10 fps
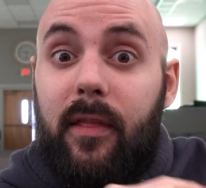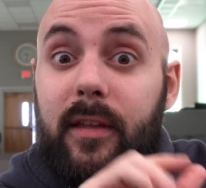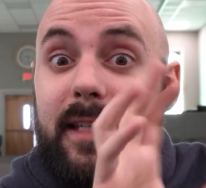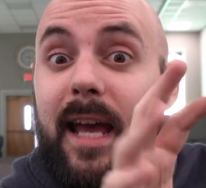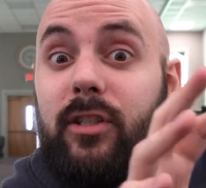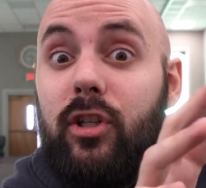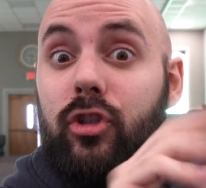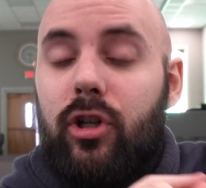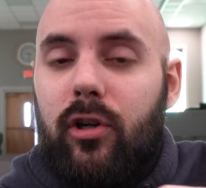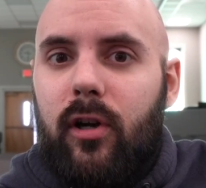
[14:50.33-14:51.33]
The
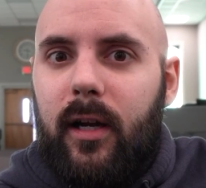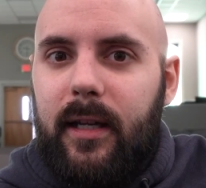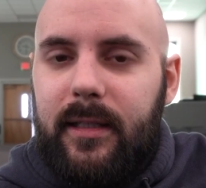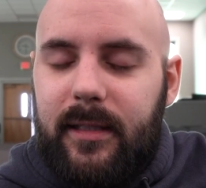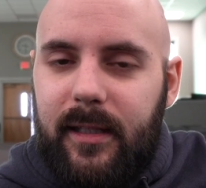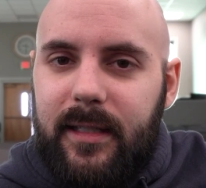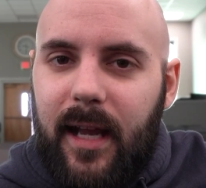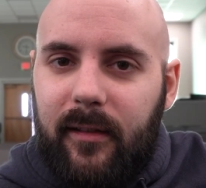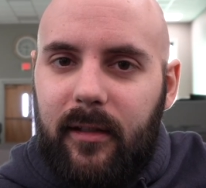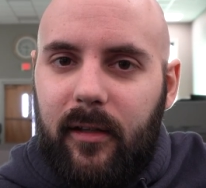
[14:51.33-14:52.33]
tessitura is the
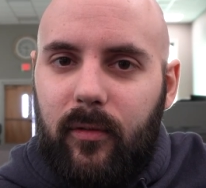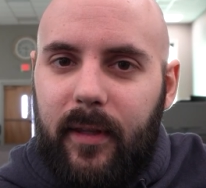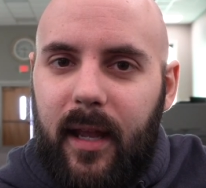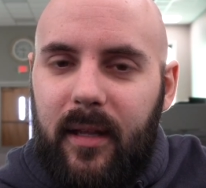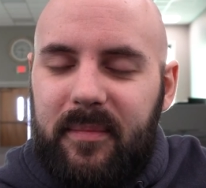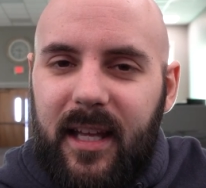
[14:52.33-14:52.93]
technical name.